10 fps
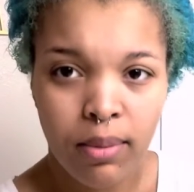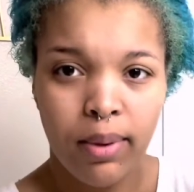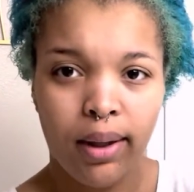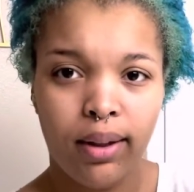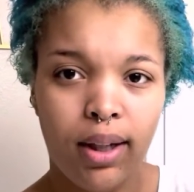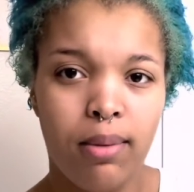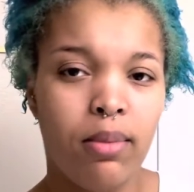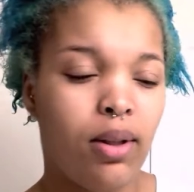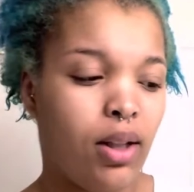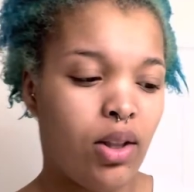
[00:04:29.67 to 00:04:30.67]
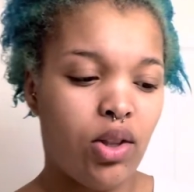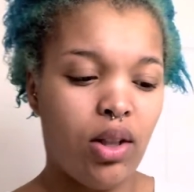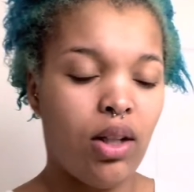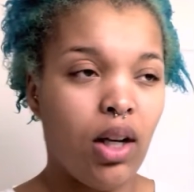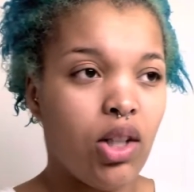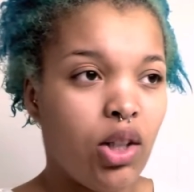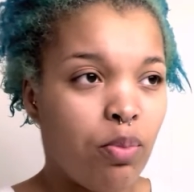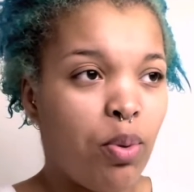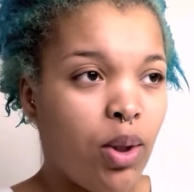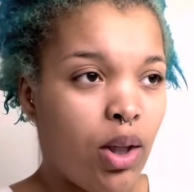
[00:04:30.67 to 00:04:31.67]
About that much and
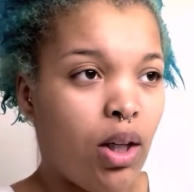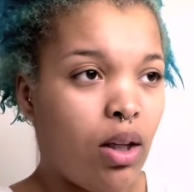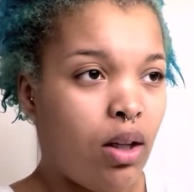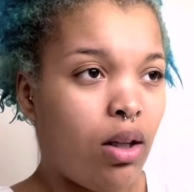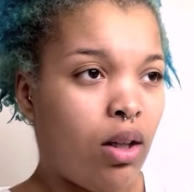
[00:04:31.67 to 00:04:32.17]
just put it,